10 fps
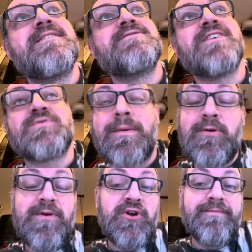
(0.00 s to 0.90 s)
so that's what I'm
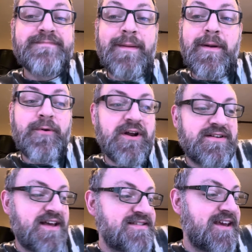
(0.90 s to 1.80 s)
gonna be doing. I'm gonna put a
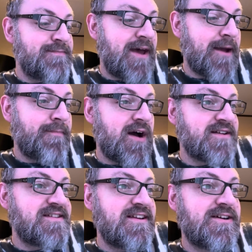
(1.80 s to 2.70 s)
desiccant pack
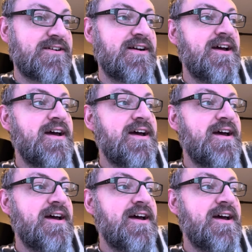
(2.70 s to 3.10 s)
box in here.